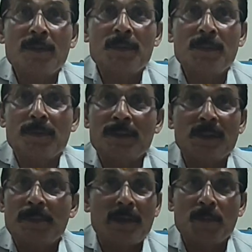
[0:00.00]
of the point
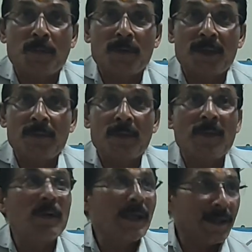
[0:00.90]
is very important,
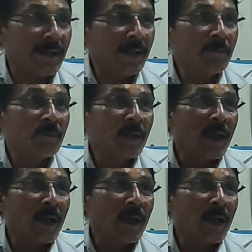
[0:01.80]
wherever landing.